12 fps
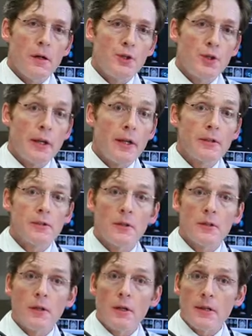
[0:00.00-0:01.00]
Jenny
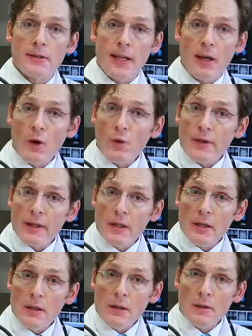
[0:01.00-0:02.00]
is
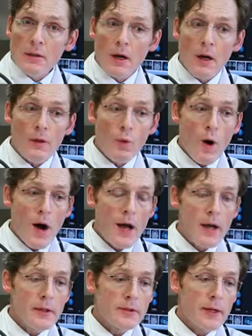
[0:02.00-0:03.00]
healthy
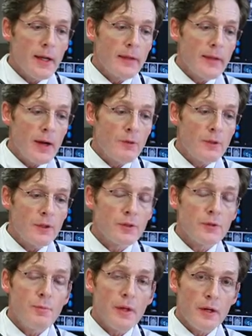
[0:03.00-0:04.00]
otherwise, and that
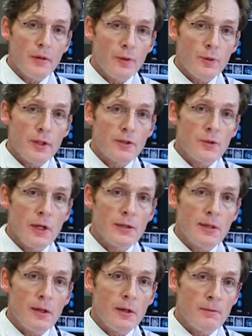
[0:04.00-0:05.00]
reduced many of the risks right
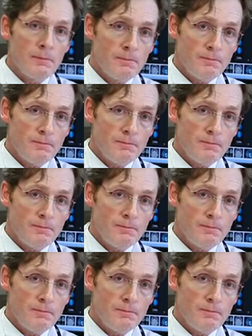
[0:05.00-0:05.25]
there.